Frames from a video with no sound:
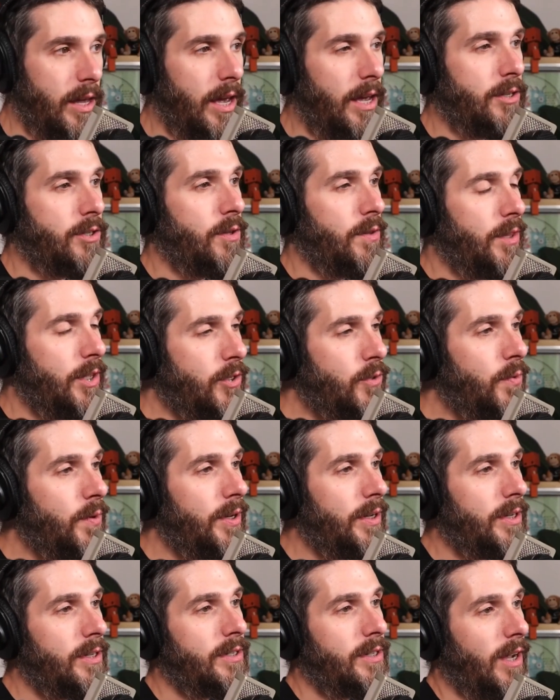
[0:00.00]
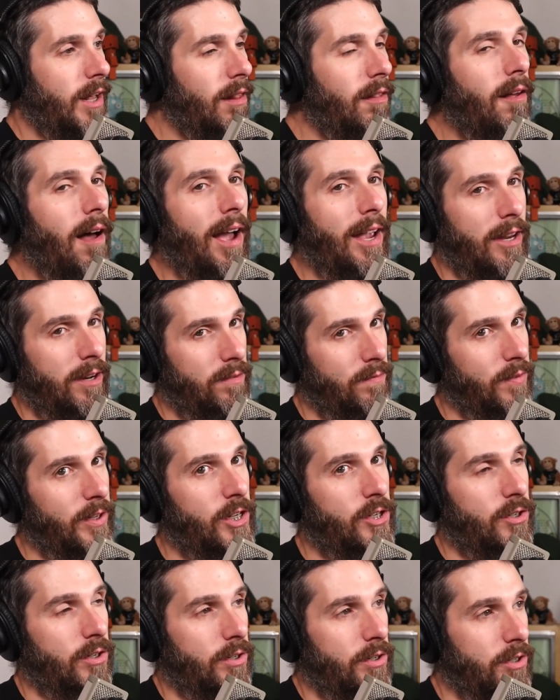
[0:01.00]
so this one is a client
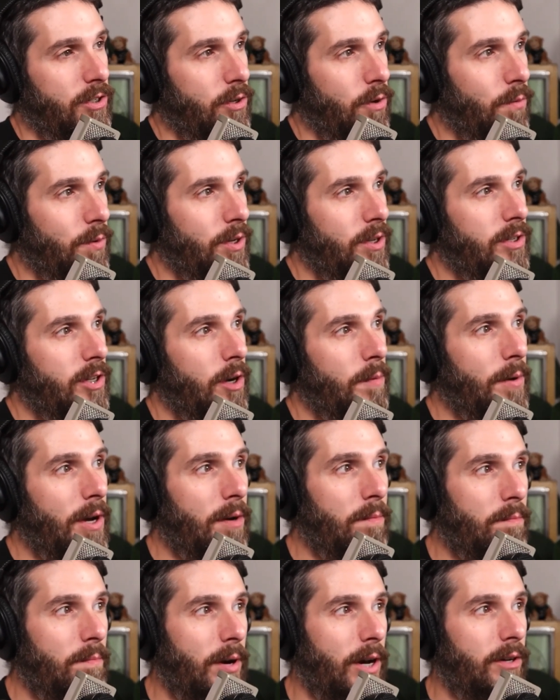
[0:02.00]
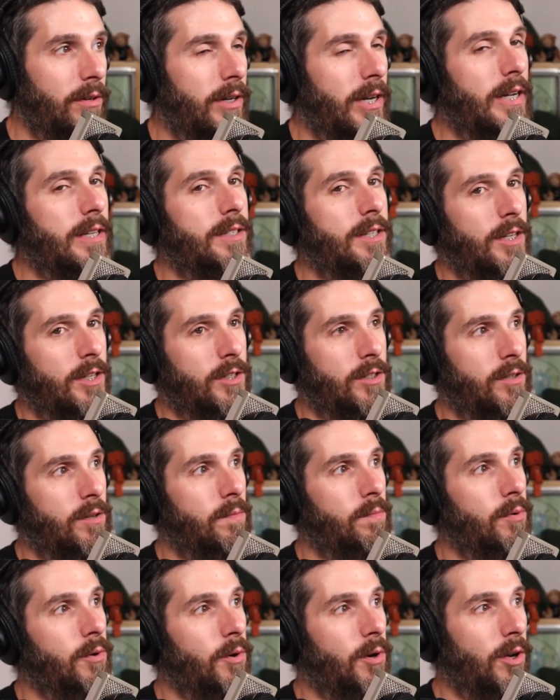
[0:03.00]
feature. So when you talk about model context
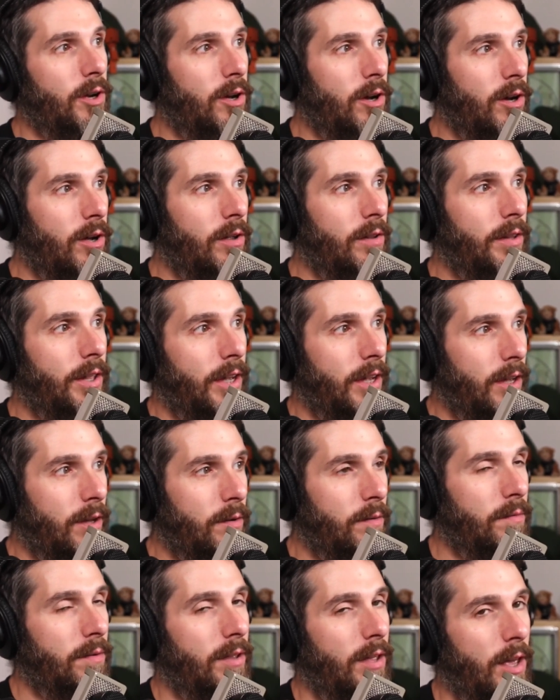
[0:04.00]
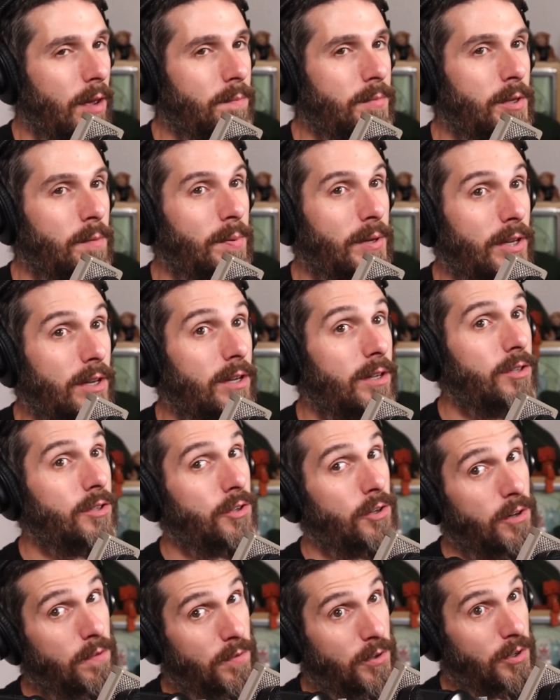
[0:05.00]
protocol, like MCP
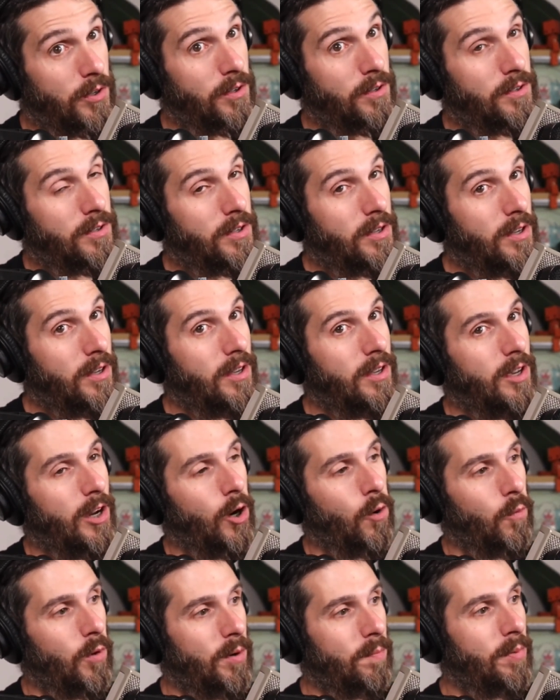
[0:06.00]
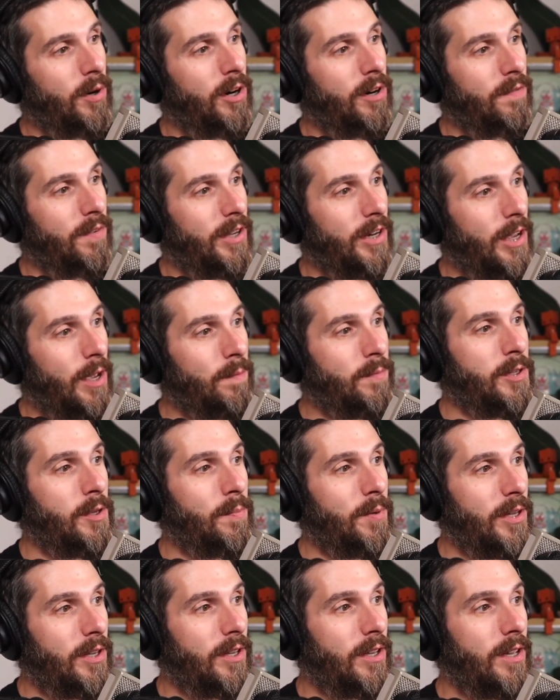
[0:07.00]
servers are one part of it.
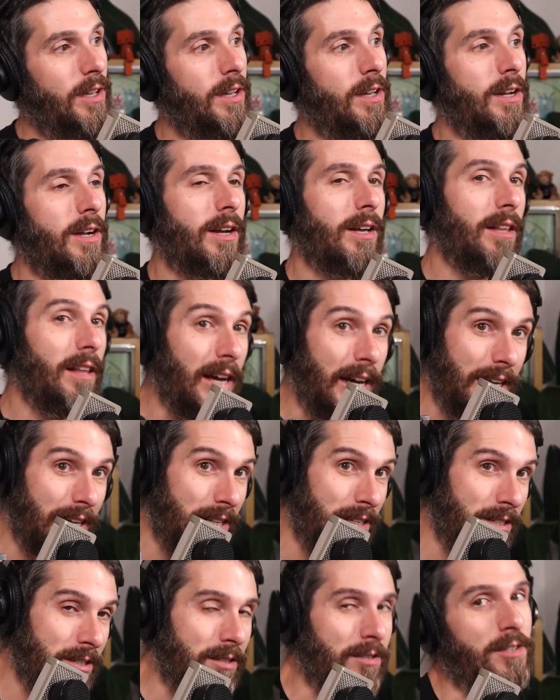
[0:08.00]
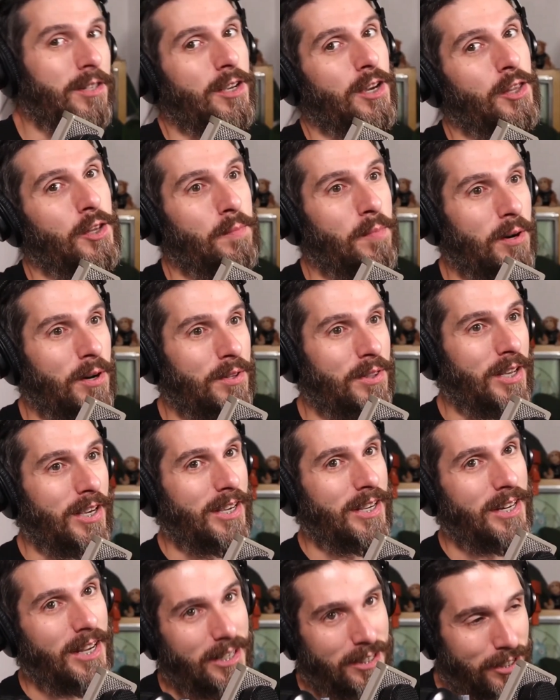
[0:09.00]
MCP clients are the other part that
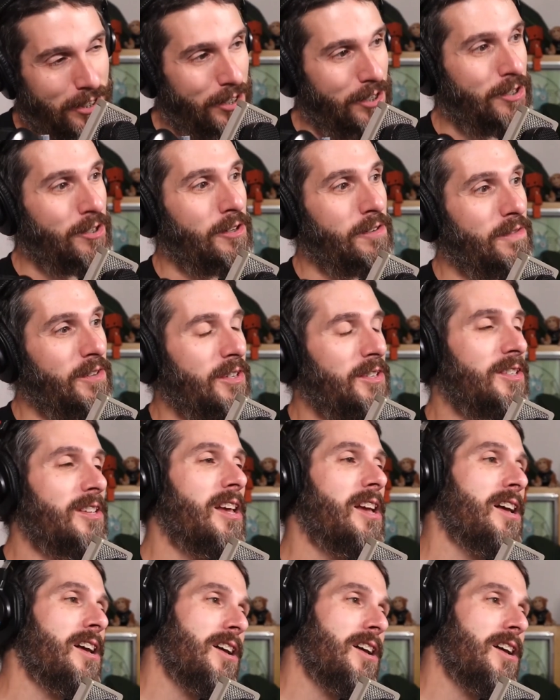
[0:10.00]
connect to the servers.